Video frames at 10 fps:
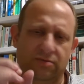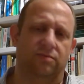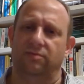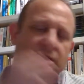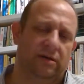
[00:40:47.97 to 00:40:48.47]

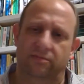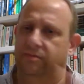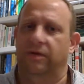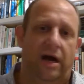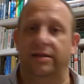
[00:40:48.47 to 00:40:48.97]
terrorists,
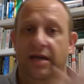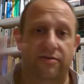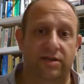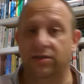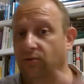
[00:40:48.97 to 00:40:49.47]
soldiers, freedom
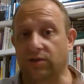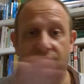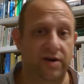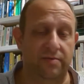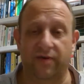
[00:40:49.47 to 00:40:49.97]
fighters,
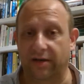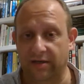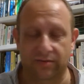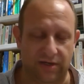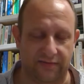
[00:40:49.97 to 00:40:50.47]
whichever,
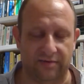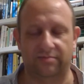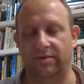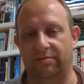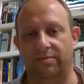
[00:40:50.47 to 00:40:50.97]
take your pick.
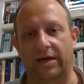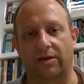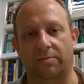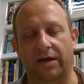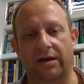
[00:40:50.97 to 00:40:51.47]

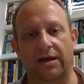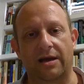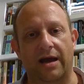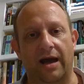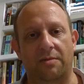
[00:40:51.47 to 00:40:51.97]
And
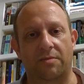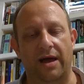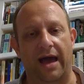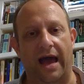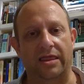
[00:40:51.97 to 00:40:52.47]
the
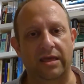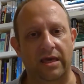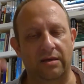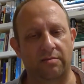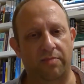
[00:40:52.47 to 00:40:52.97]
political
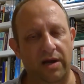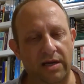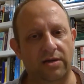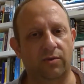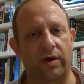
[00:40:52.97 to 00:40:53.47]
wing
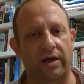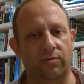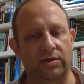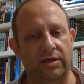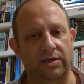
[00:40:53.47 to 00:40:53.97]
is Sinn
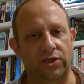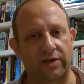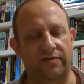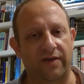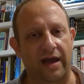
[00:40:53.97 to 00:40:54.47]
Féin,
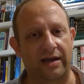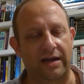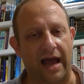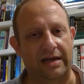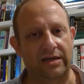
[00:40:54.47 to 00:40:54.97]
and
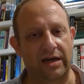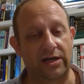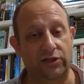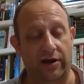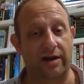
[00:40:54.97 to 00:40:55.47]
Gerry
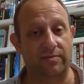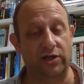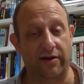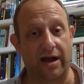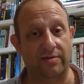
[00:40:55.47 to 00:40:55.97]
Adams was
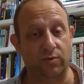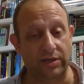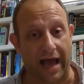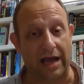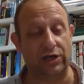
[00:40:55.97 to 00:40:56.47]
actually
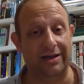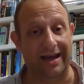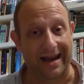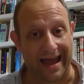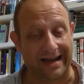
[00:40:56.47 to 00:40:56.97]
elected
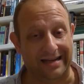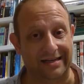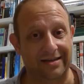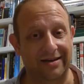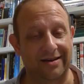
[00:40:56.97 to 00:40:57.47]

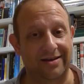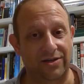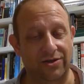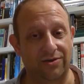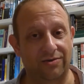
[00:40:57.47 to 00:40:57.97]
to the
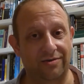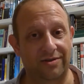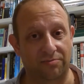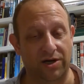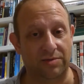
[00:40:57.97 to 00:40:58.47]
British Parliament.
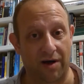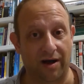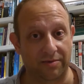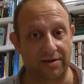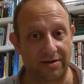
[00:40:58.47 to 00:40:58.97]

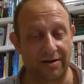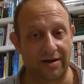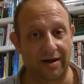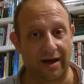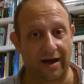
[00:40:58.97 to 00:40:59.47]

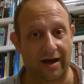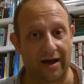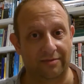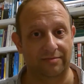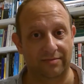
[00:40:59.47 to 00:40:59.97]
Northern
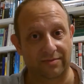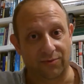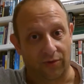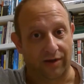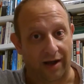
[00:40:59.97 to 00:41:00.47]
Ireland, part
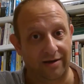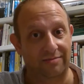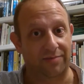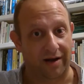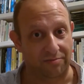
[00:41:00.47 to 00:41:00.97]
of Britain,
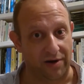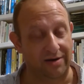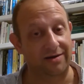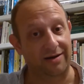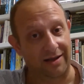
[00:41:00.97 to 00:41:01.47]
he ran
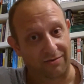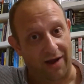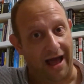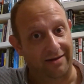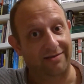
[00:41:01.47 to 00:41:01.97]
in
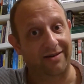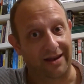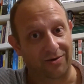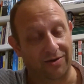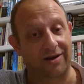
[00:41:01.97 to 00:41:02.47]
Northern Ireland,
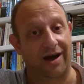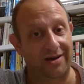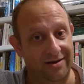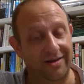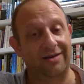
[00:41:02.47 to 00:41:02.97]

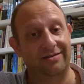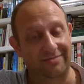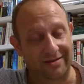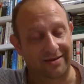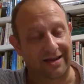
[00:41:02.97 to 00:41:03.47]

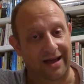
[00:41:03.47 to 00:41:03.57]
elected by